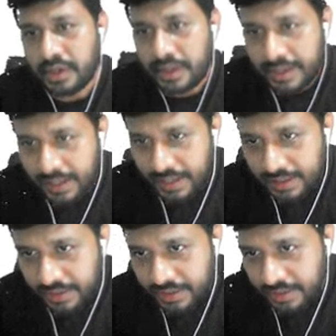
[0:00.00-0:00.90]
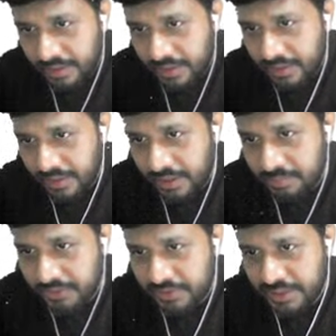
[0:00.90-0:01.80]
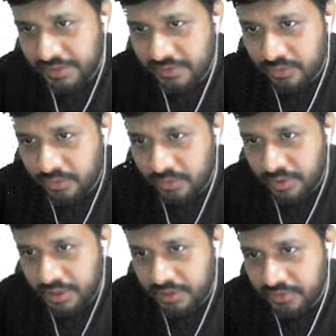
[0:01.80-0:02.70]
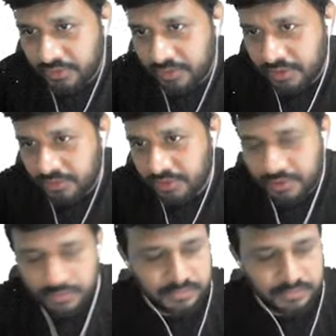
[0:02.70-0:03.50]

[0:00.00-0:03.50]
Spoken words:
Del n means it exists, n is equal to 0.